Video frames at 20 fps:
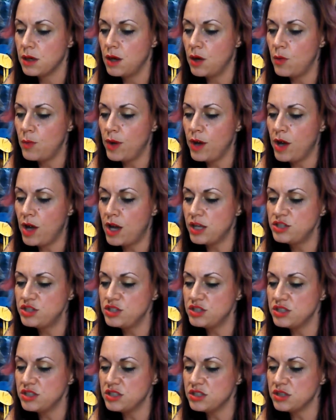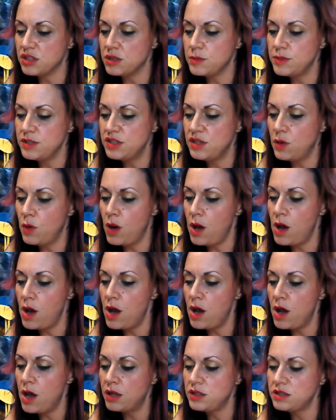Oh my gosh, this is gonna be so
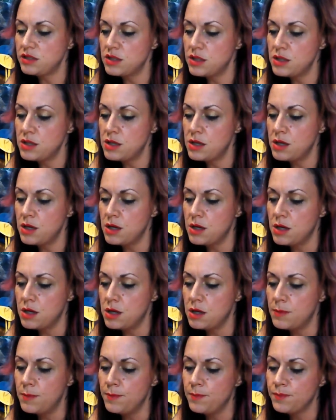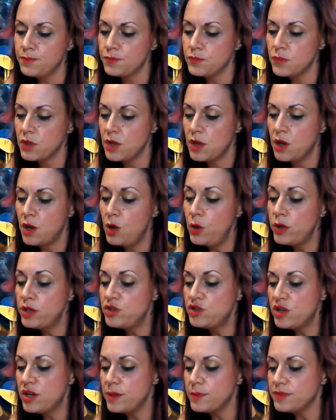awesome. Oh, it
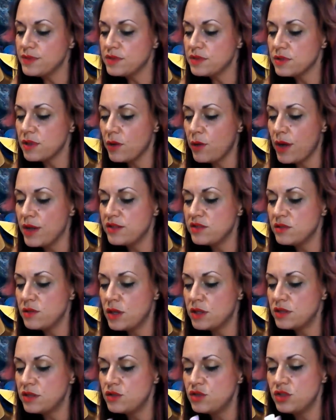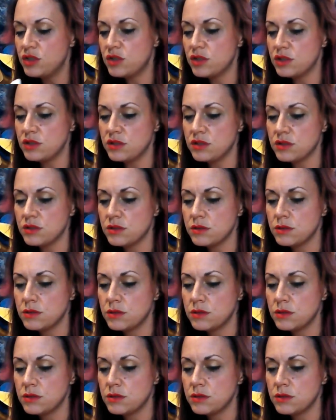drips. Okay, so not so generous.